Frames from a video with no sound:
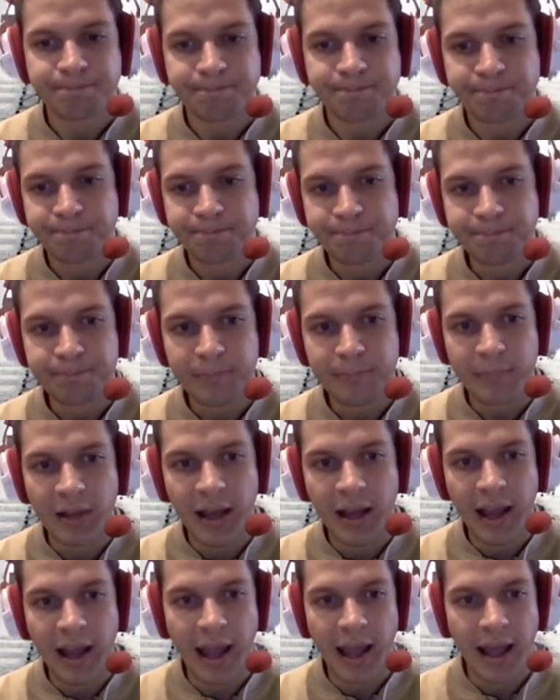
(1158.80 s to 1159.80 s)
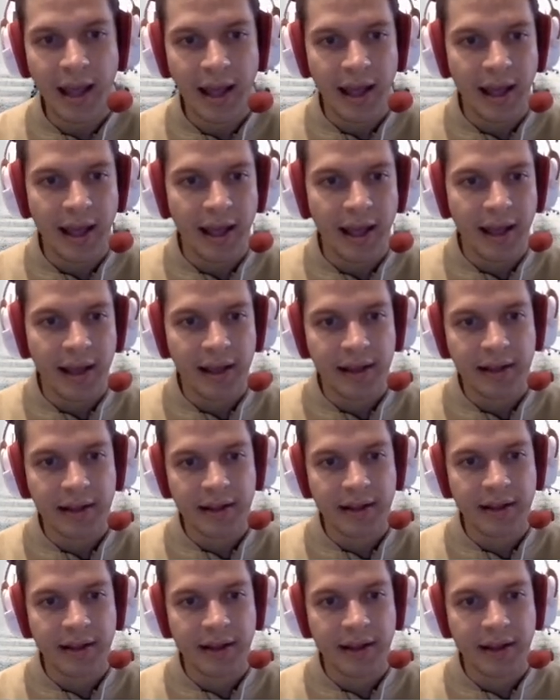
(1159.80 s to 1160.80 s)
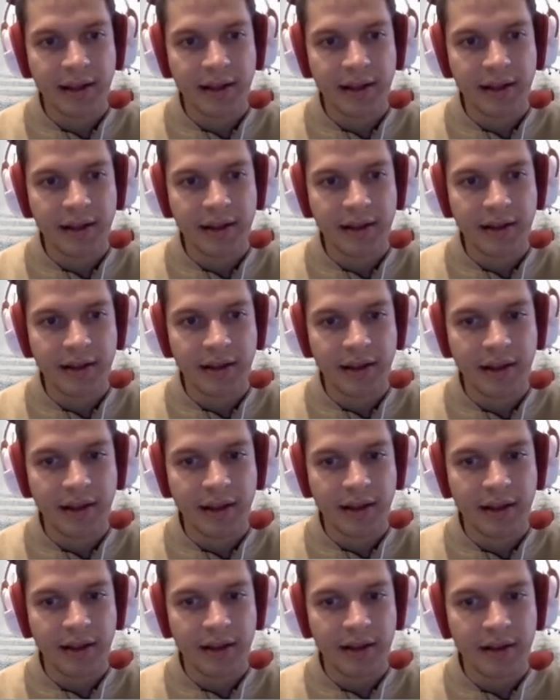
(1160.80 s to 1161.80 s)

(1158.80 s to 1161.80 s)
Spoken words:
(silence)